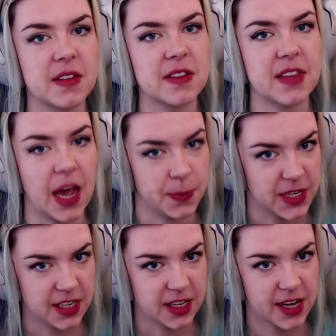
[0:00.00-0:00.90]
is the
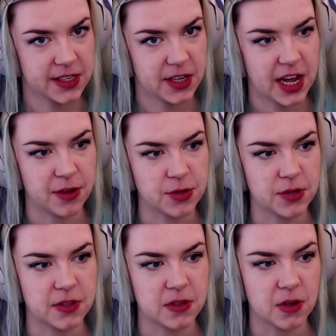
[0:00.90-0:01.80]
updated guide on how to
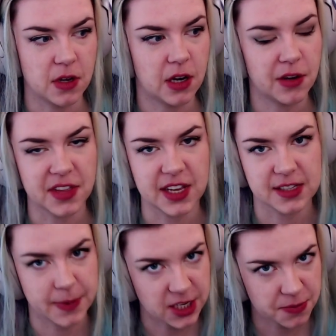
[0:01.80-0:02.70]
install all of the
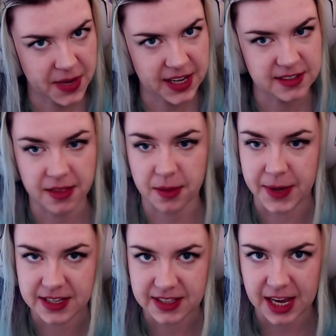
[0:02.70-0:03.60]
expansion packs and the
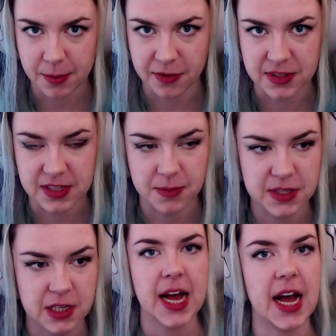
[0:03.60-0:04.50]
base game of The Sims 2.